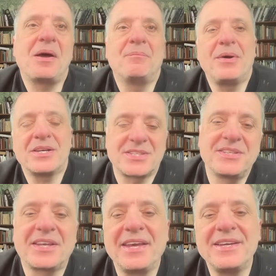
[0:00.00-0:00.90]

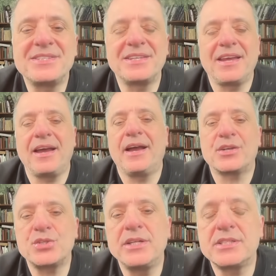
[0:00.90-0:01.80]
Ambassador Casey
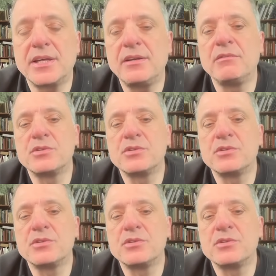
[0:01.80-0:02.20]
actually said in